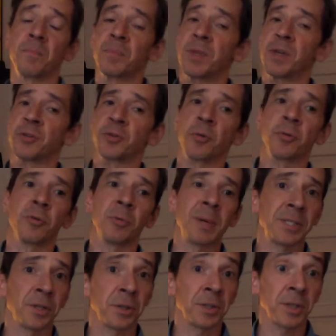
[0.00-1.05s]
The intro rule
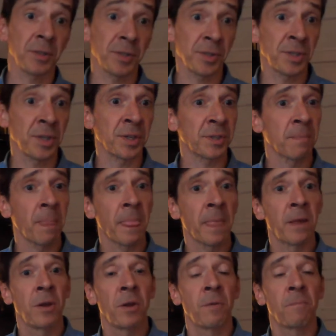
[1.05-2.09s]
basically tells us this:
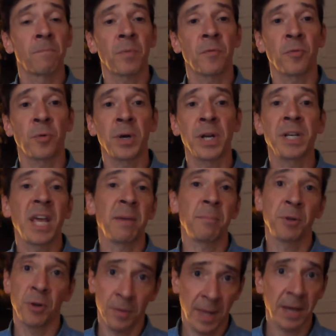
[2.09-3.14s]
for any name
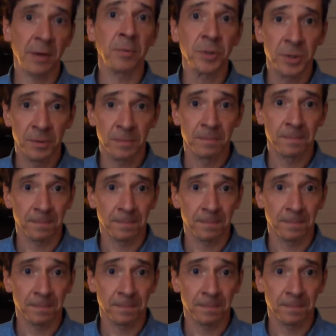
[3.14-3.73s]
in our language,